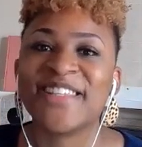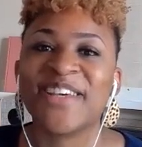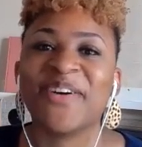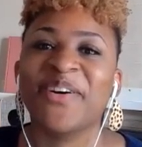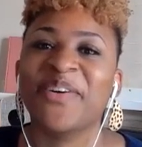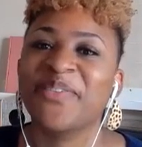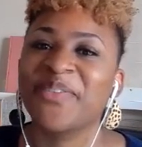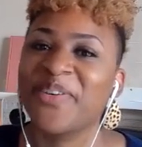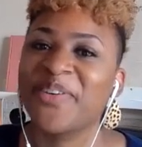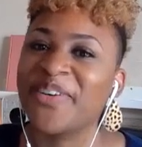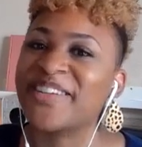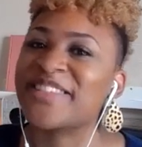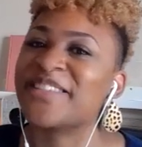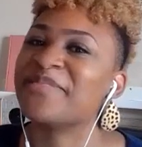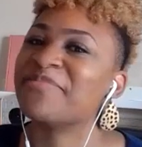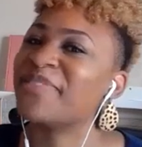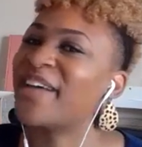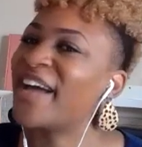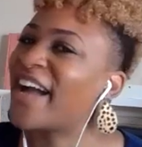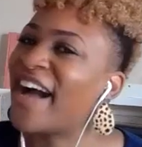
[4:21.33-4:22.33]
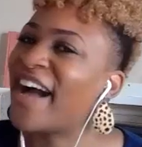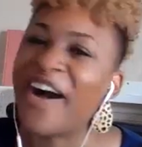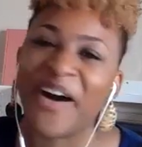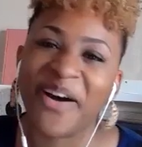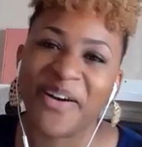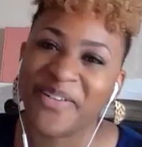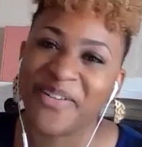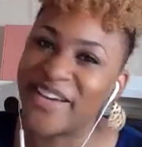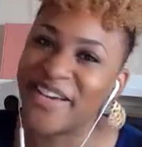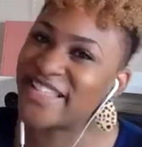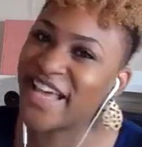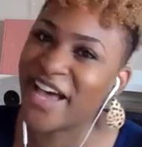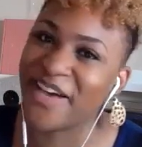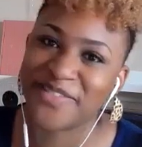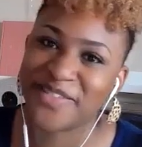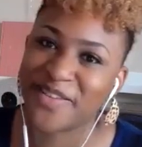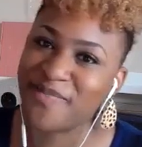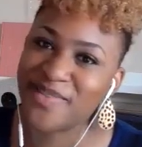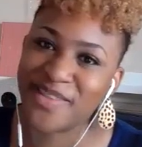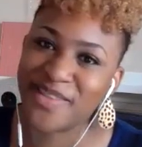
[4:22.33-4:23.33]
So of course, I'm like, I always have
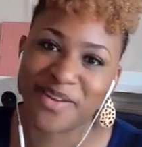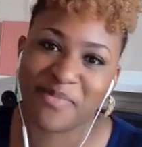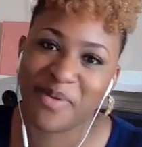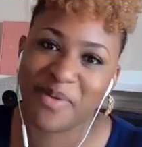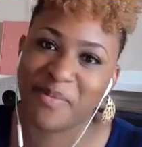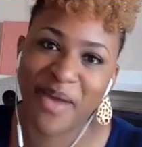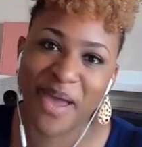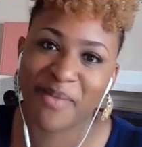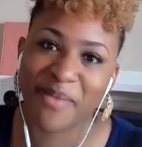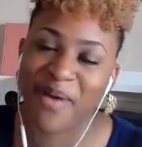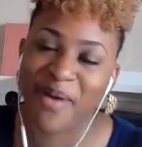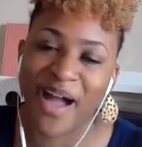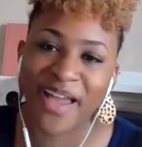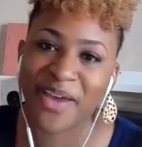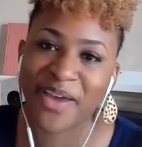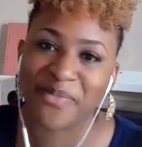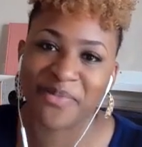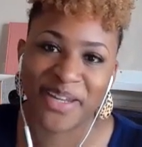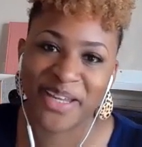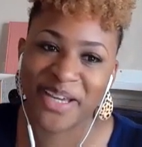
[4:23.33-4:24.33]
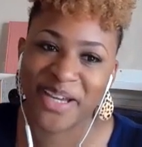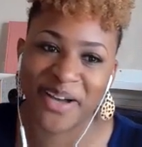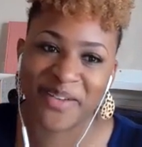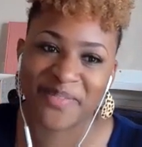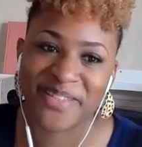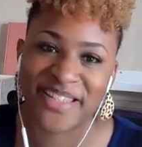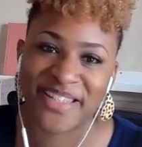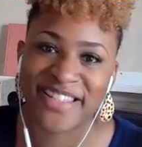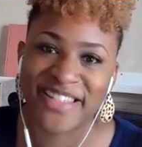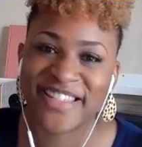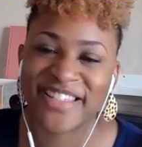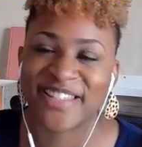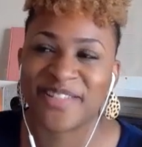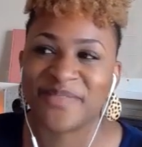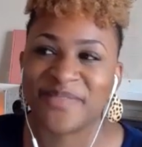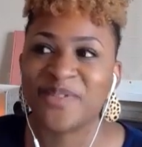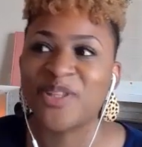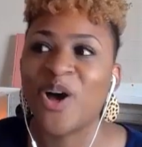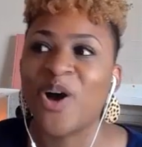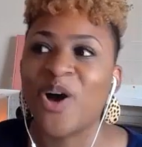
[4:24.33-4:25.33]
something in my back pocket when it comes to
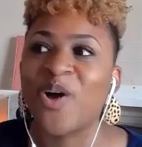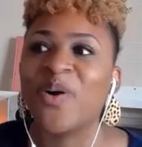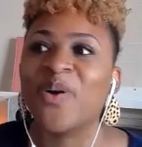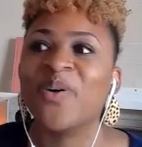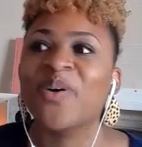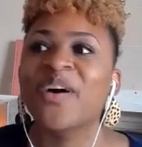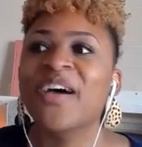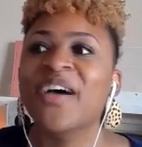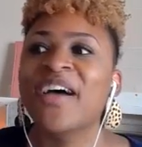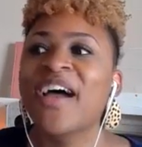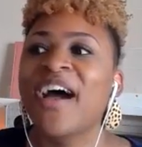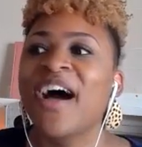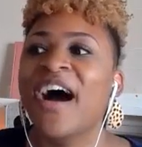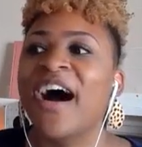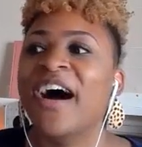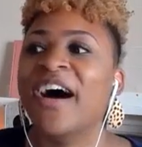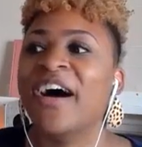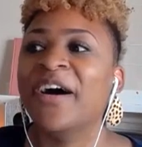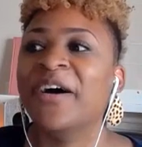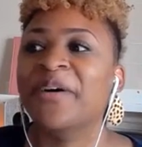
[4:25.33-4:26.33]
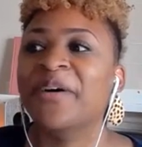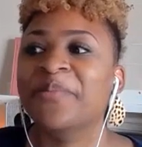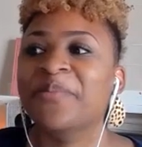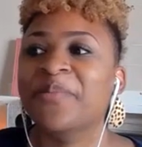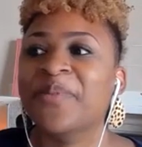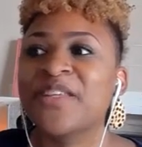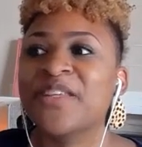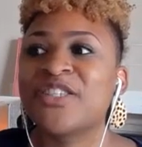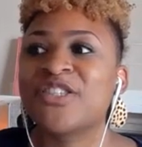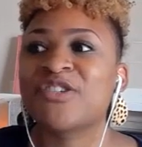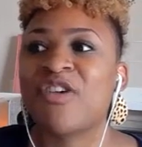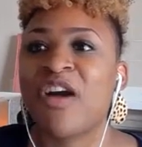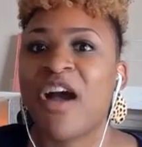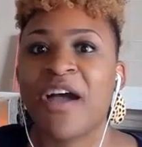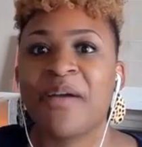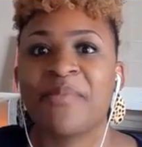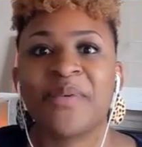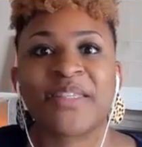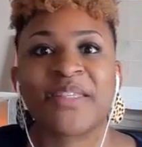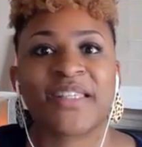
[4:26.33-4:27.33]
systems. So um,
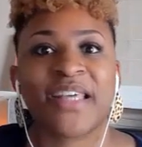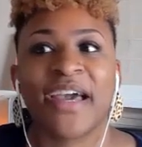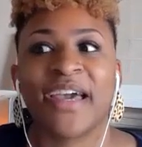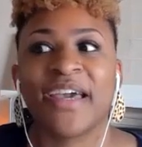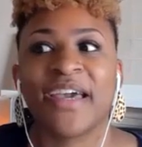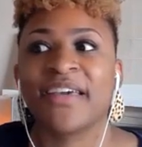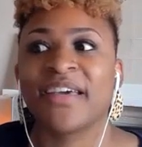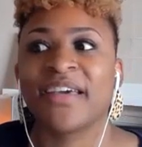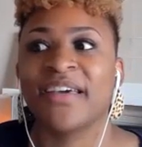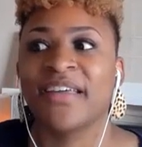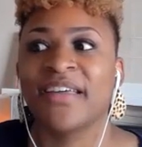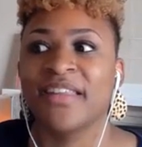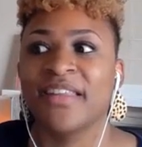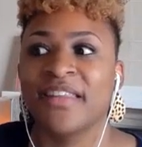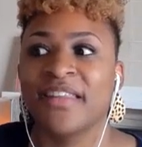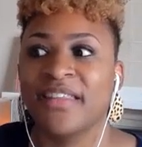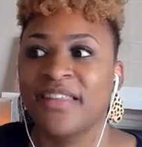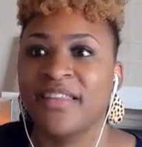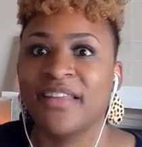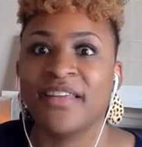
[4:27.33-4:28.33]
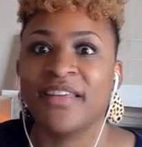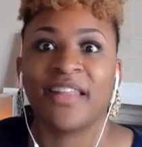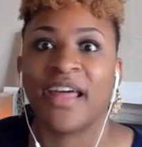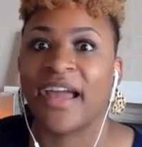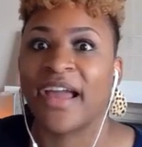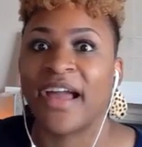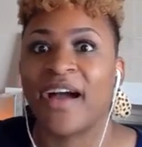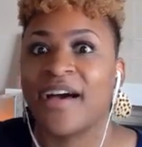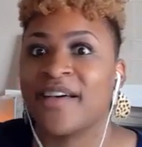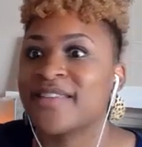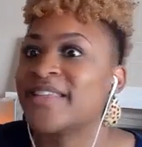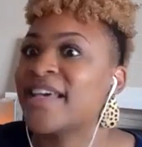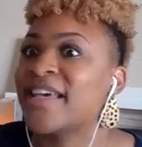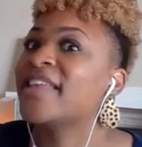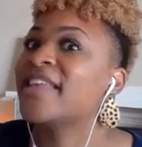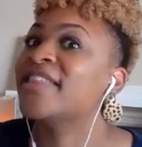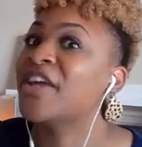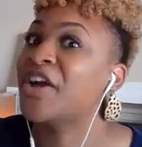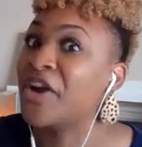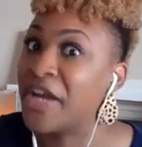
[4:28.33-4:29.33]
Scribe is like th- like I
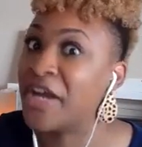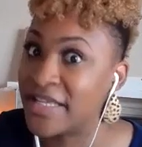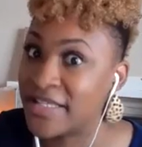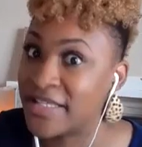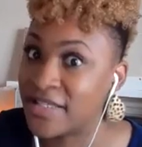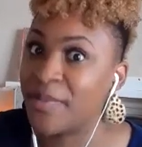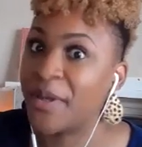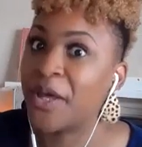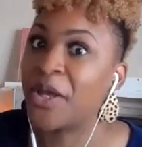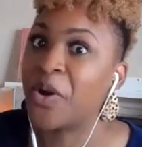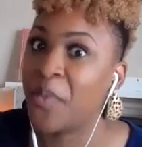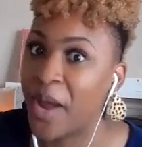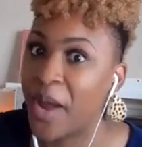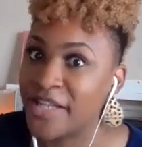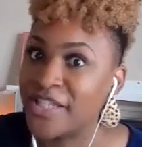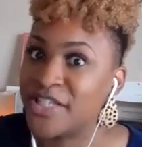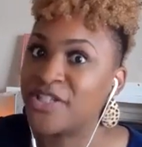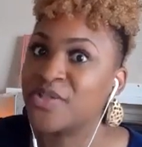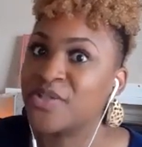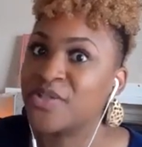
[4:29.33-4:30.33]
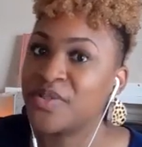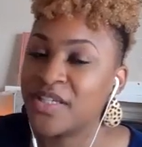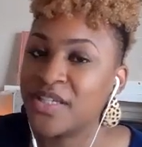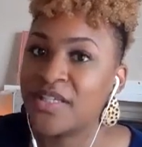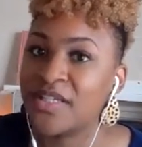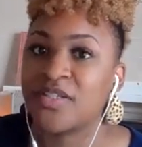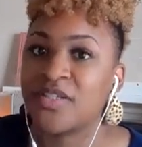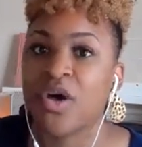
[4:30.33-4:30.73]
say, there is a better way to do this.